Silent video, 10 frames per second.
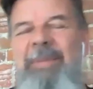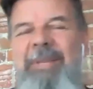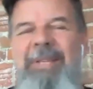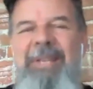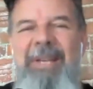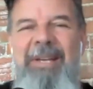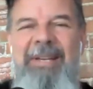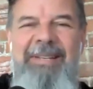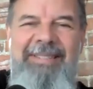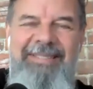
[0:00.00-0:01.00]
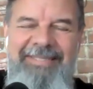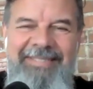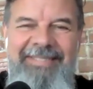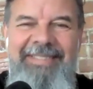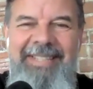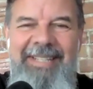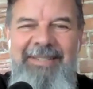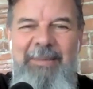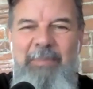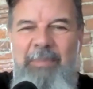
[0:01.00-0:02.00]
The, but uh, yeah.
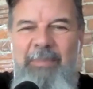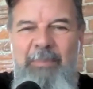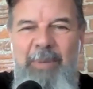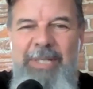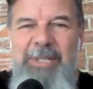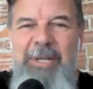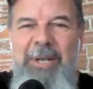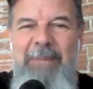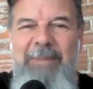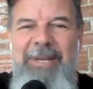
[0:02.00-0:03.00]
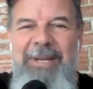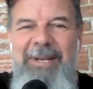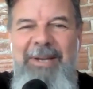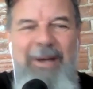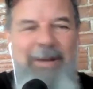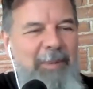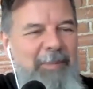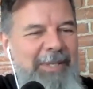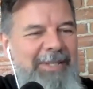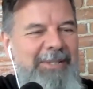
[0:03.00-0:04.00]
Oh, British Columbia
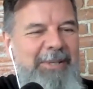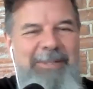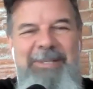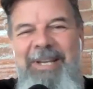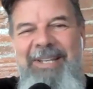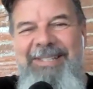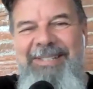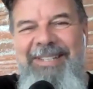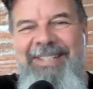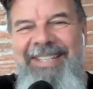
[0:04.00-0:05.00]
Automobile Association.